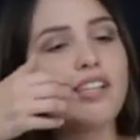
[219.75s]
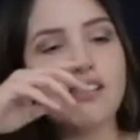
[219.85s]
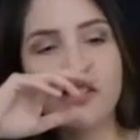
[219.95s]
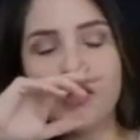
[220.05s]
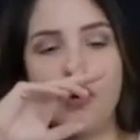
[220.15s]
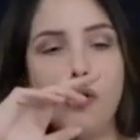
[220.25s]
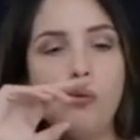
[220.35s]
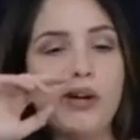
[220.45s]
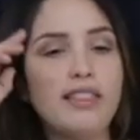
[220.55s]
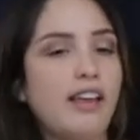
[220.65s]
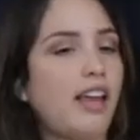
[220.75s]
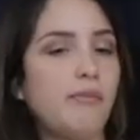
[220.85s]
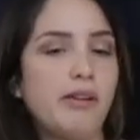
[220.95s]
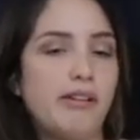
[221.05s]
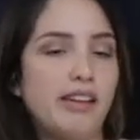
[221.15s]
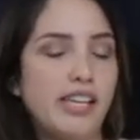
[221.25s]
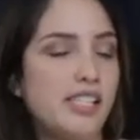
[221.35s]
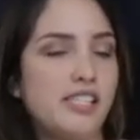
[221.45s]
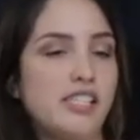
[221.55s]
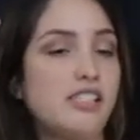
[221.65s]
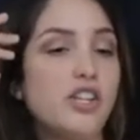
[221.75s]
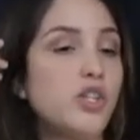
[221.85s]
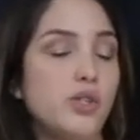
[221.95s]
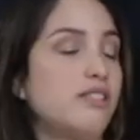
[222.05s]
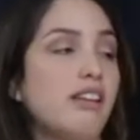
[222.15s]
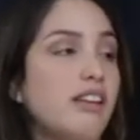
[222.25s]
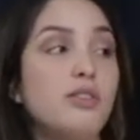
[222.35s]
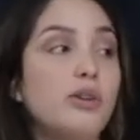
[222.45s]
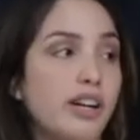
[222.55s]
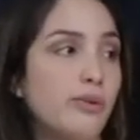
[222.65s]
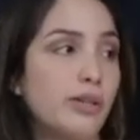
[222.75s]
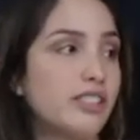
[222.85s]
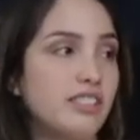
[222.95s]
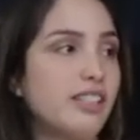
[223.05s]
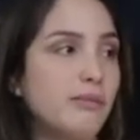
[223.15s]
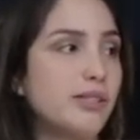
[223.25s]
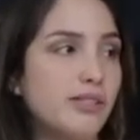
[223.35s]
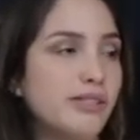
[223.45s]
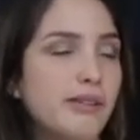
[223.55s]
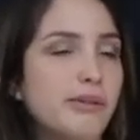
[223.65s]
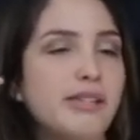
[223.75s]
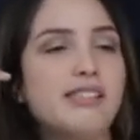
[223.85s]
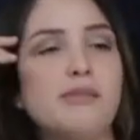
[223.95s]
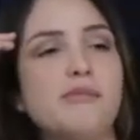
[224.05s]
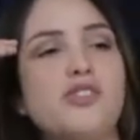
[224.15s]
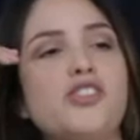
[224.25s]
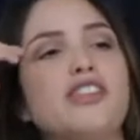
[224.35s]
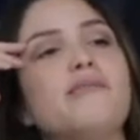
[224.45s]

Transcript: So one day he's just you just gotta do crowd work today because everybody's giving me shit.